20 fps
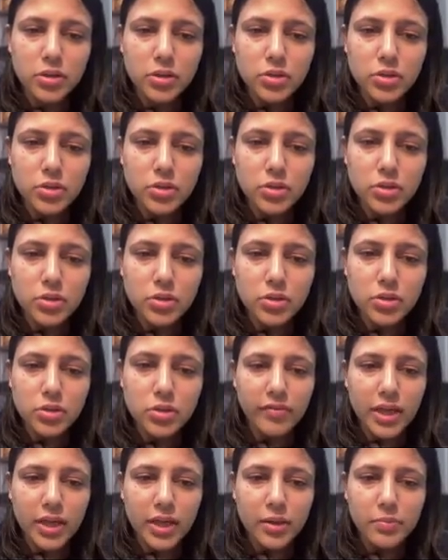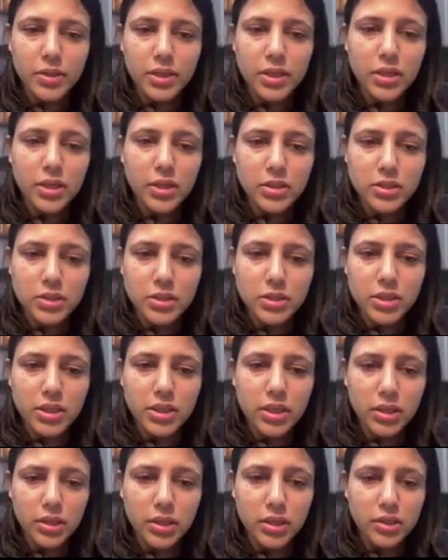So we have A, B,
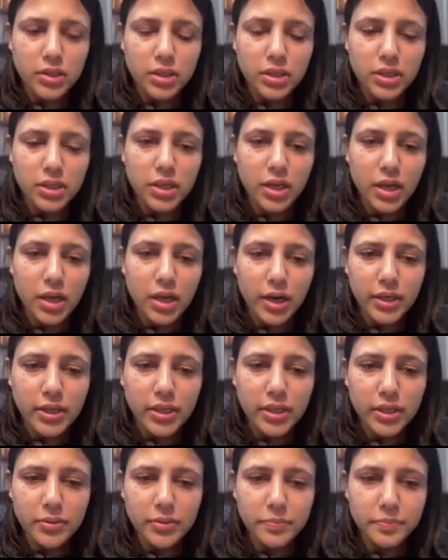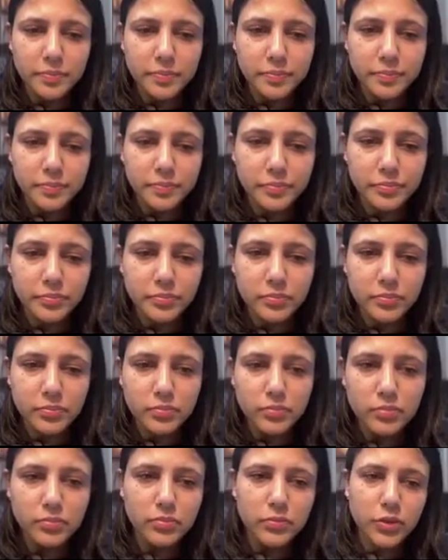C, D, and E.
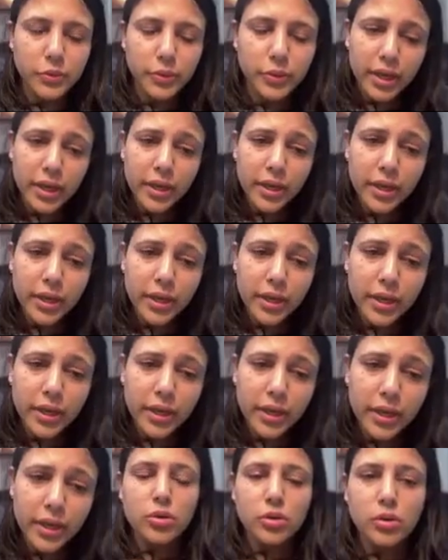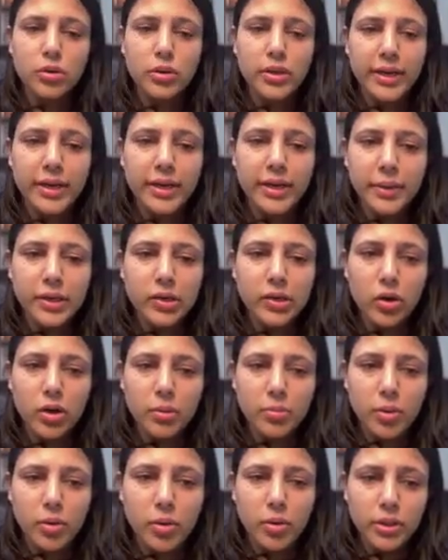Okay. So let me talk
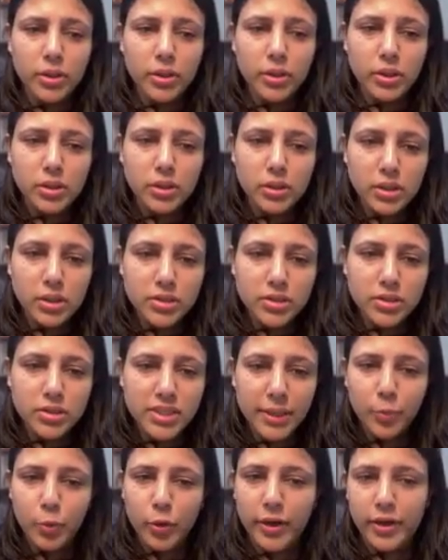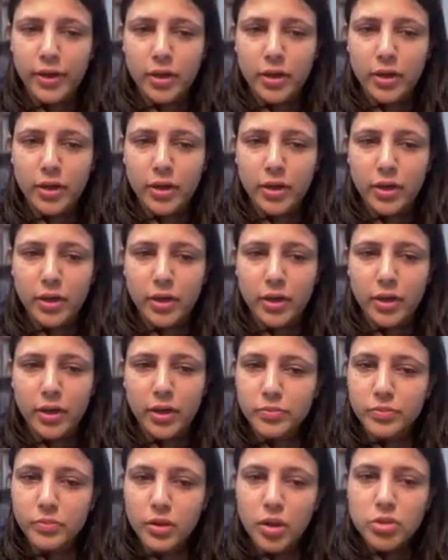about C point now.
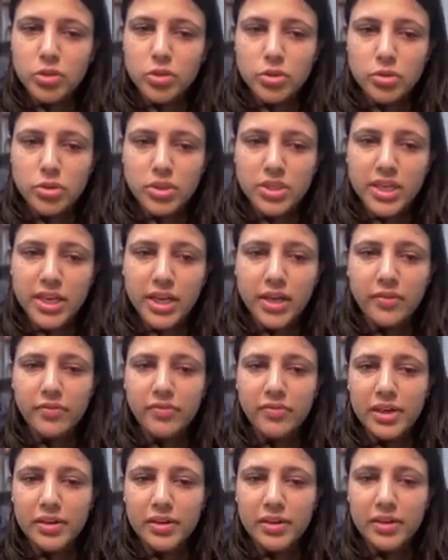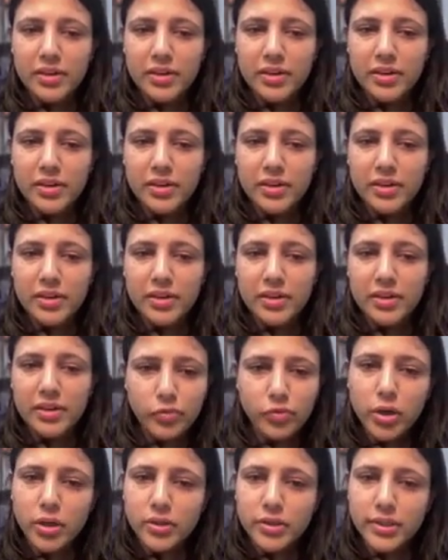So C will look out
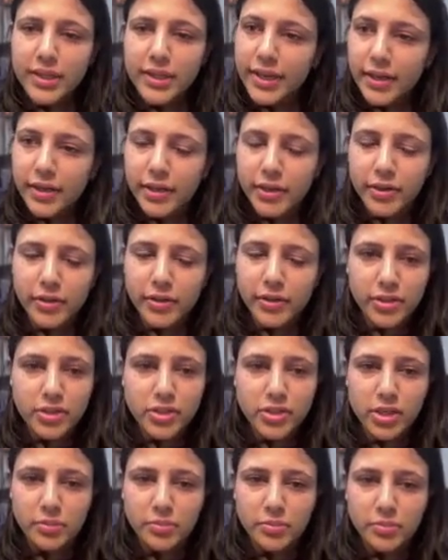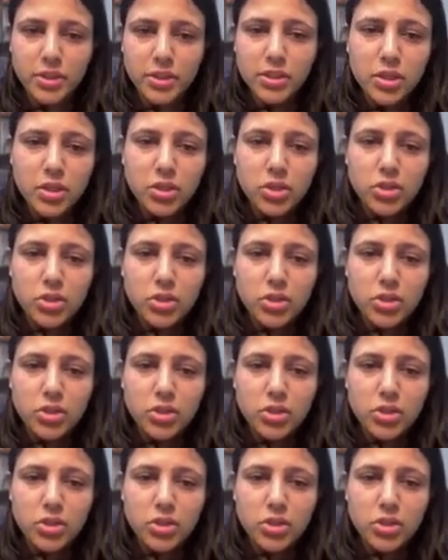for three nearest neighbors.